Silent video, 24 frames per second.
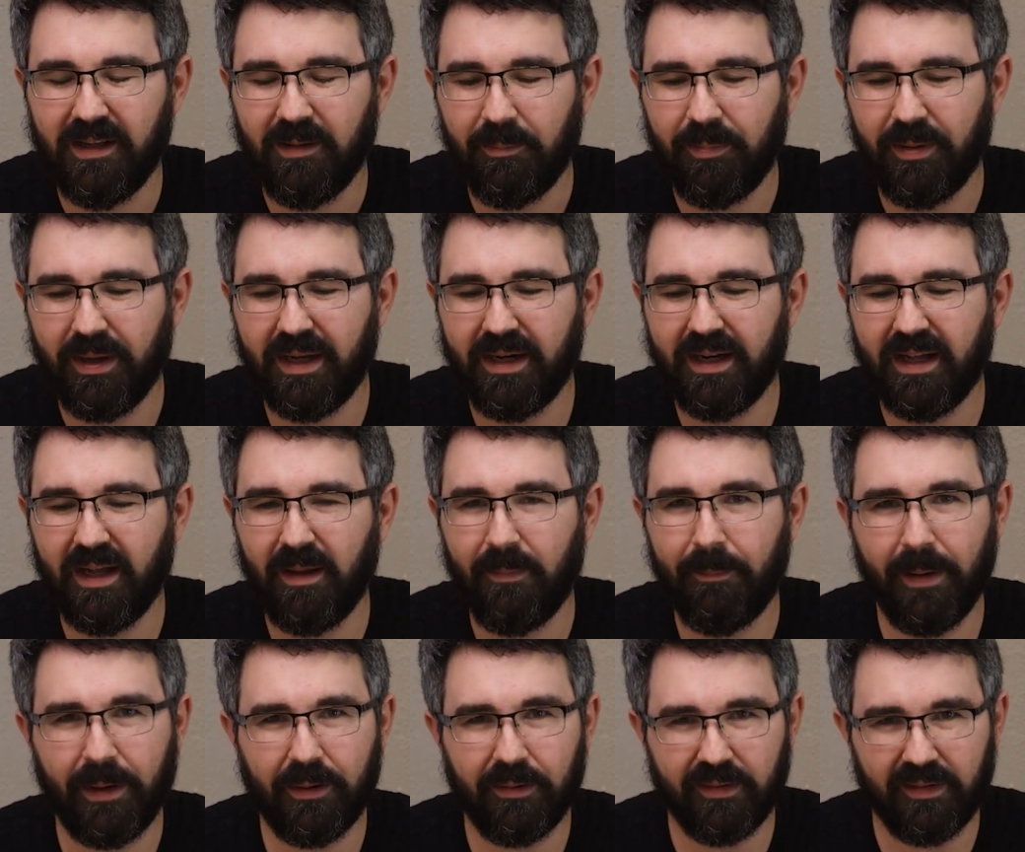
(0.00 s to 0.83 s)

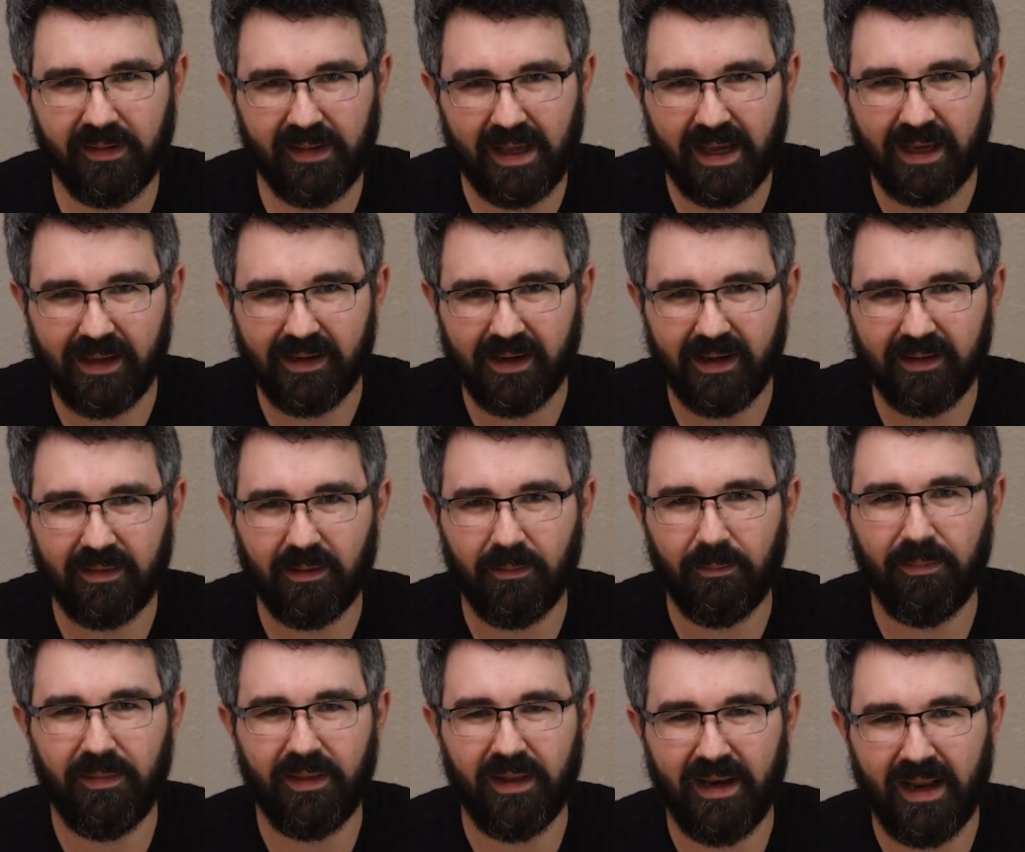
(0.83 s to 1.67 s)
But better than that, get
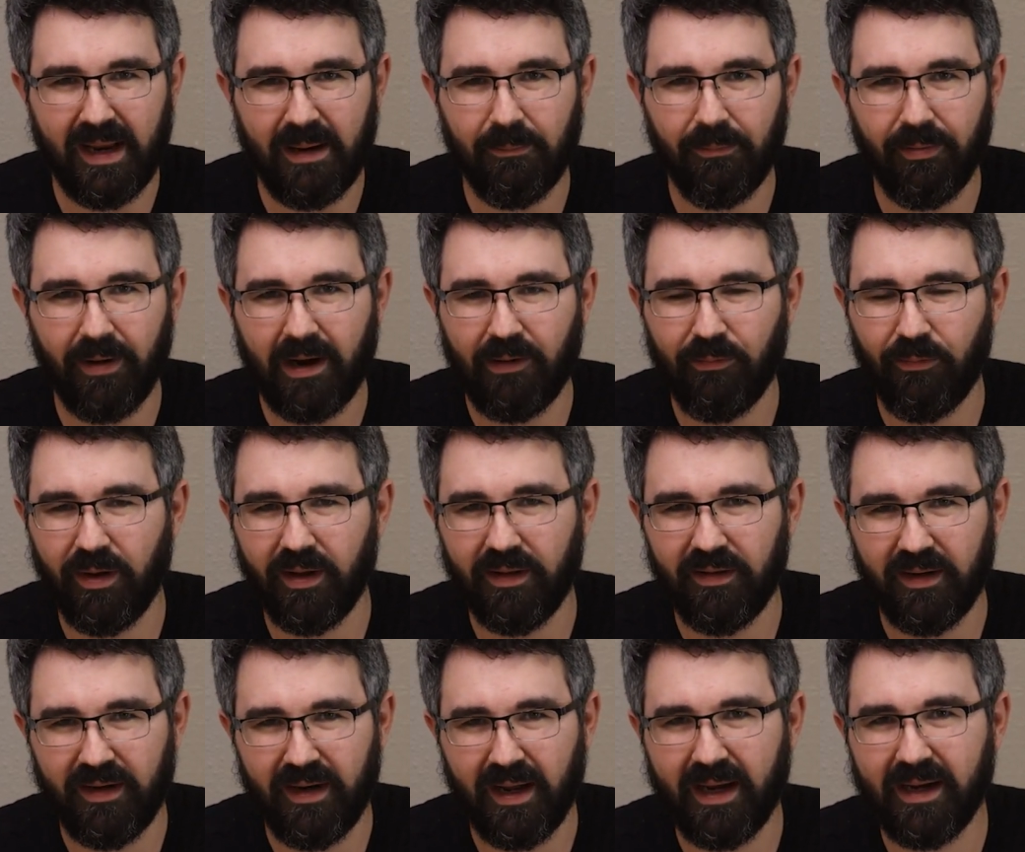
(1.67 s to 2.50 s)
the name brand
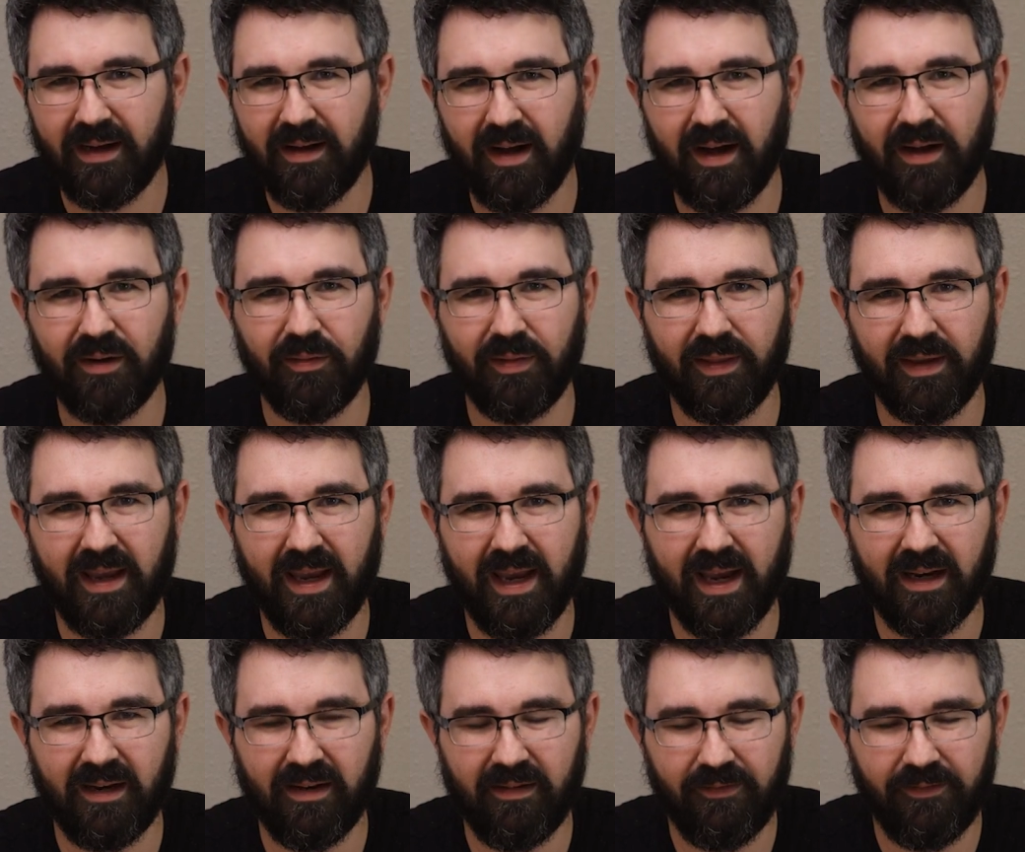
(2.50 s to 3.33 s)
one, the Nikon or the
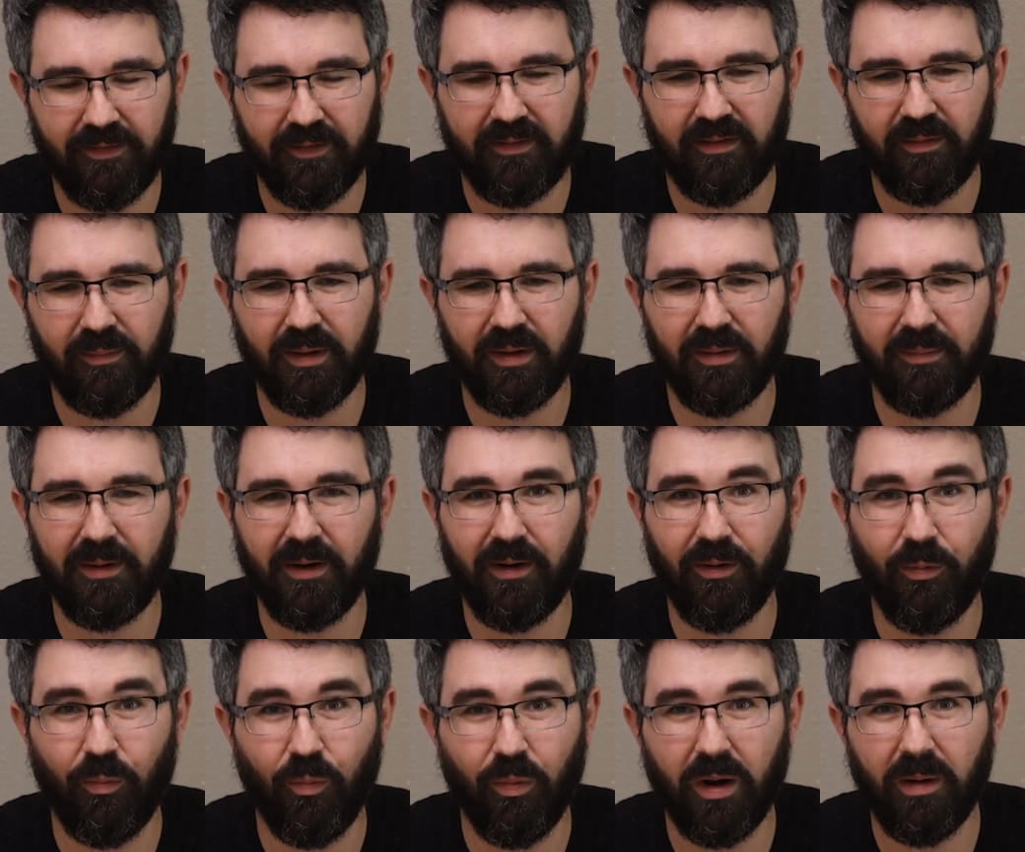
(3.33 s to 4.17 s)
Canon 50
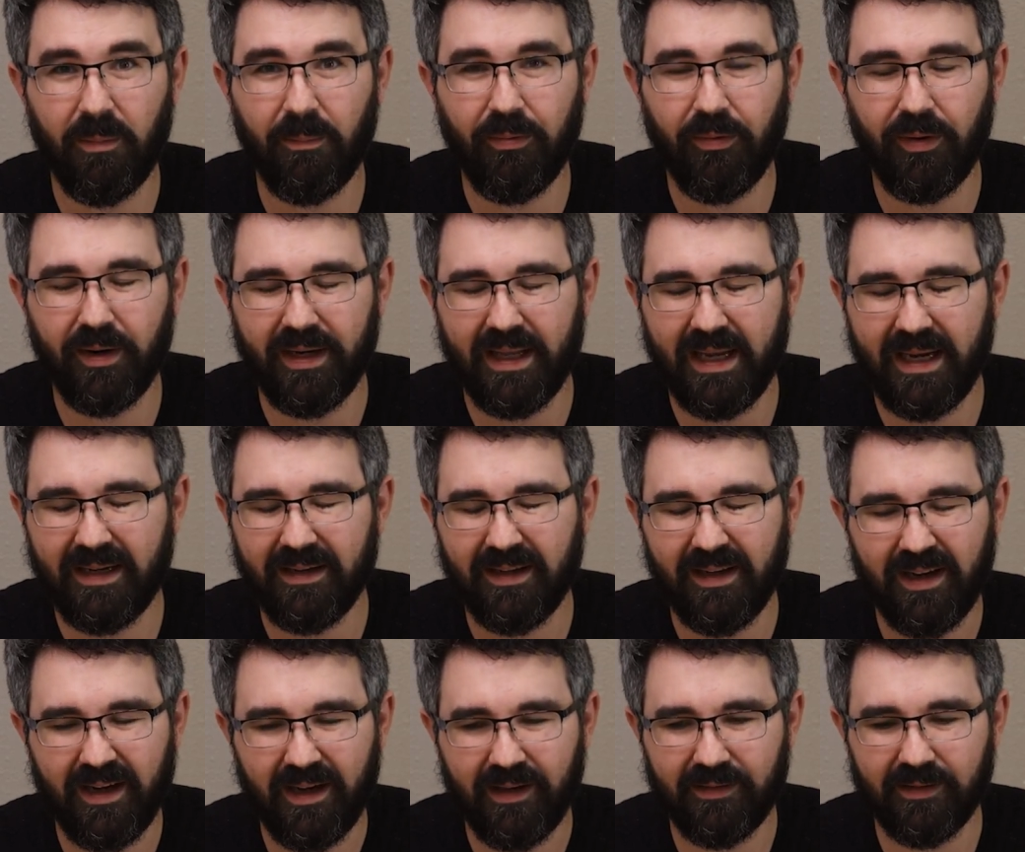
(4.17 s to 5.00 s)
millimeter
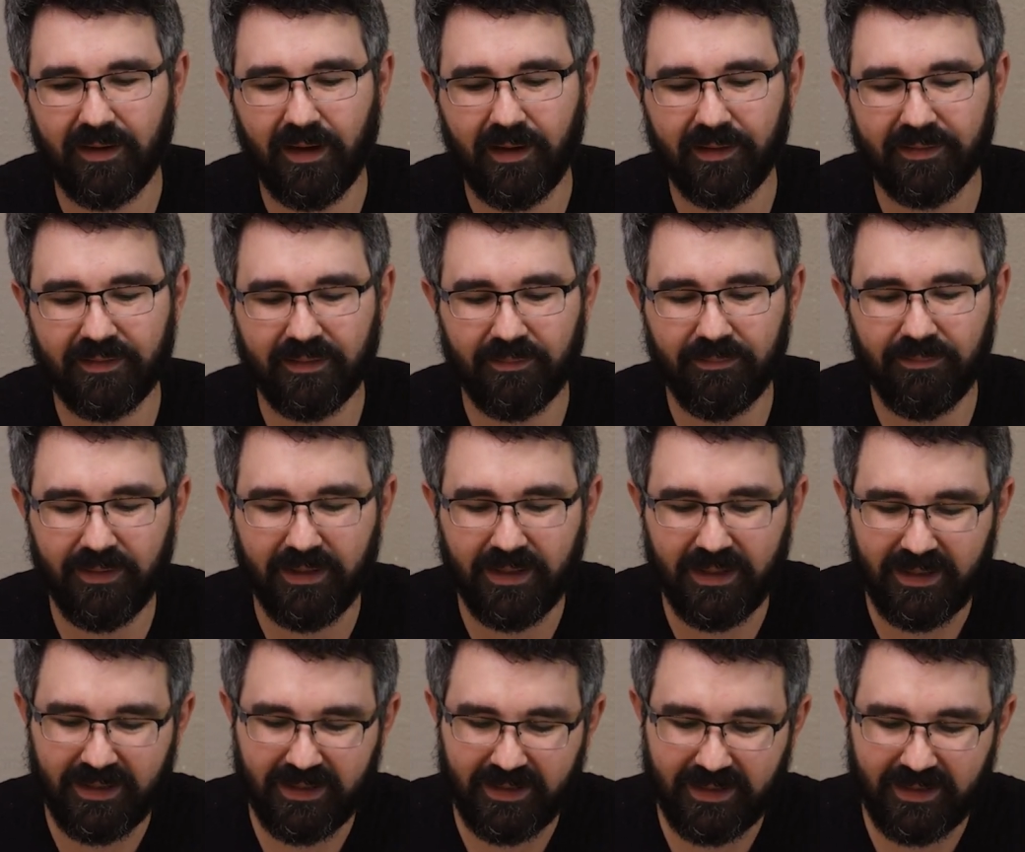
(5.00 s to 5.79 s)
1.8 is awesome.